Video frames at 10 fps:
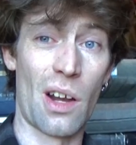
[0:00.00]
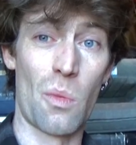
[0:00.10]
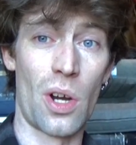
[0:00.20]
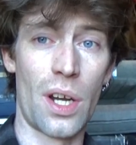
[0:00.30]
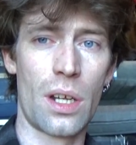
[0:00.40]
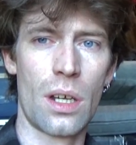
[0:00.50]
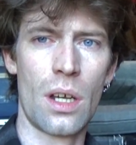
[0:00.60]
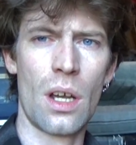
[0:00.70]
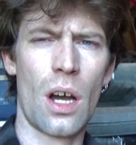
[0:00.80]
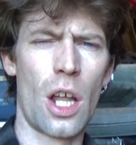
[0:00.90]
I wanted.
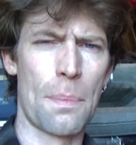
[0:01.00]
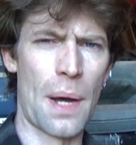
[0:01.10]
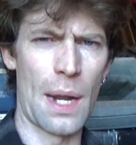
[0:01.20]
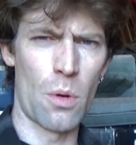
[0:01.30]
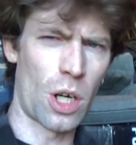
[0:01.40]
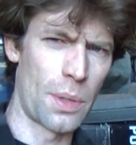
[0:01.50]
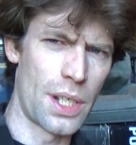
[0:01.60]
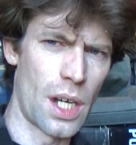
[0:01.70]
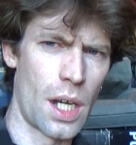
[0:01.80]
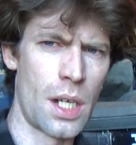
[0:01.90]
All the body work will
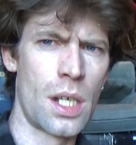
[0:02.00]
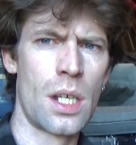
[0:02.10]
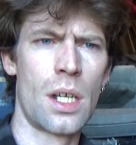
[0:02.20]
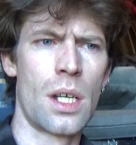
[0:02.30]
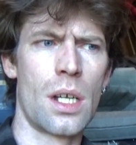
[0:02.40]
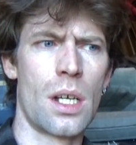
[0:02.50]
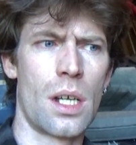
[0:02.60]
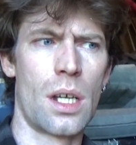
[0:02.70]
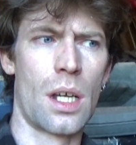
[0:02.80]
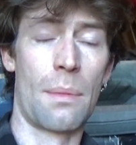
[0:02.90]
be done.
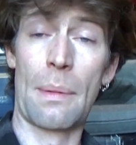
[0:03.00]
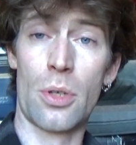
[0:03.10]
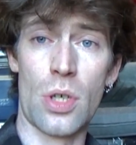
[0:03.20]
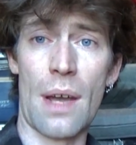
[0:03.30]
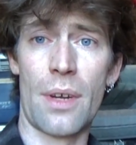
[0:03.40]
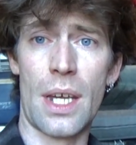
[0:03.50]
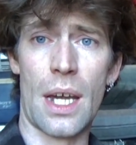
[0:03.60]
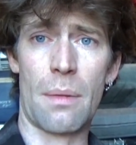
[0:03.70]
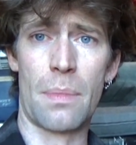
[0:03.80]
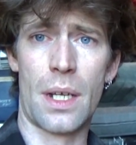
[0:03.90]
I'll be able to drive it
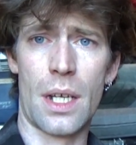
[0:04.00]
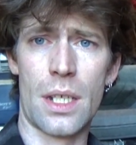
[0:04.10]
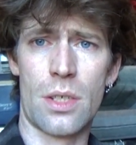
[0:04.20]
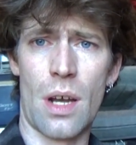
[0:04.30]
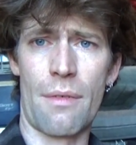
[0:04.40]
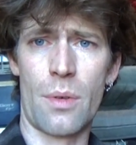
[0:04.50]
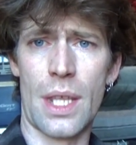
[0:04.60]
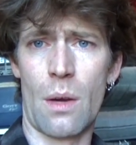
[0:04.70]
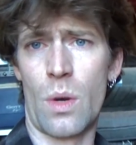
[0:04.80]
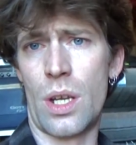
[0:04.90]
again, because driving with
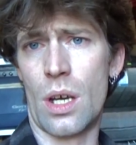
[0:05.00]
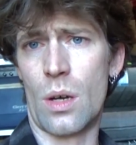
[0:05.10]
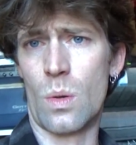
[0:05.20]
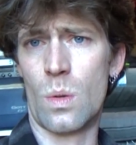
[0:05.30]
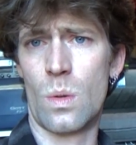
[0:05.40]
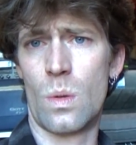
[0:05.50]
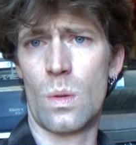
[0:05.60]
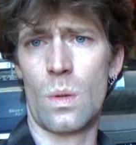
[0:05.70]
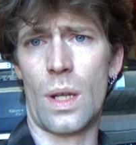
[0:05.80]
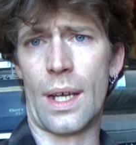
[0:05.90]
that window,
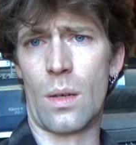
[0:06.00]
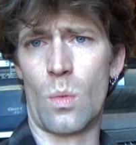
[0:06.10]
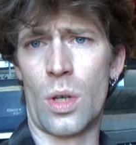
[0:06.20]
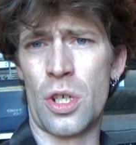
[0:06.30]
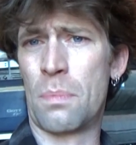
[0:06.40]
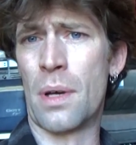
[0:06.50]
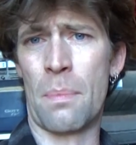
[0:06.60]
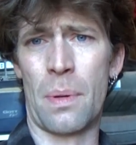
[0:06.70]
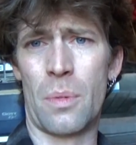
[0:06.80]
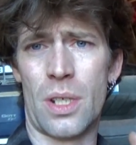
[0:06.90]
like one good
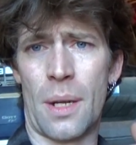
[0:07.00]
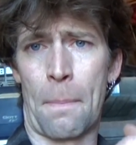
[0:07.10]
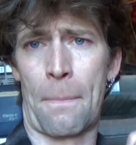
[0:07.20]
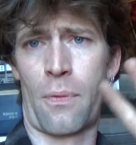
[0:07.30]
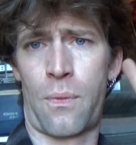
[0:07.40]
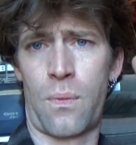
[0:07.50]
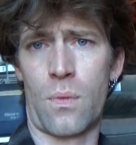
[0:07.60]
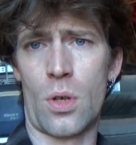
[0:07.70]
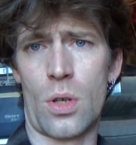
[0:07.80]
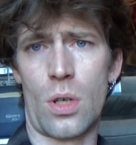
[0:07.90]
bump, it was going to
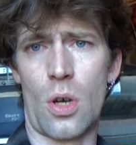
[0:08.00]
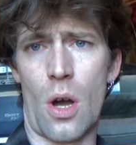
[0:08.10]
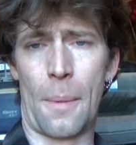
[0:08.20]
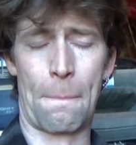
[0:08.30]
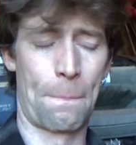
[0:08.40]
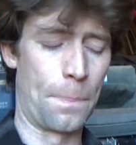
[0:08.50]
gone.